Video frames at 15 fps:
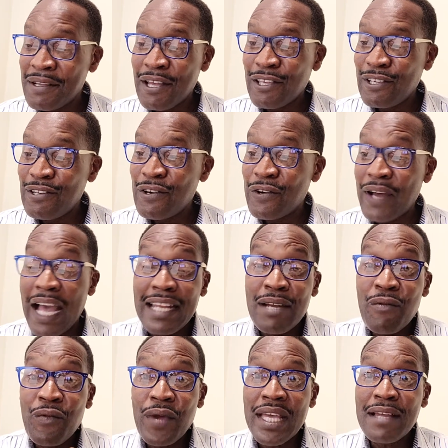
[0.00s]
and a
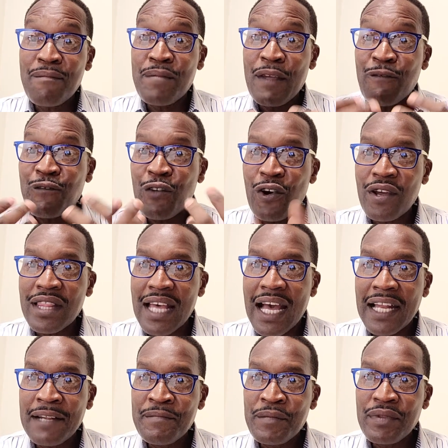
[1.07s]
week before
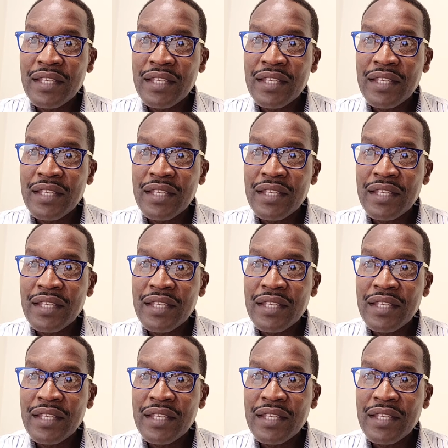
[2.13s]
that,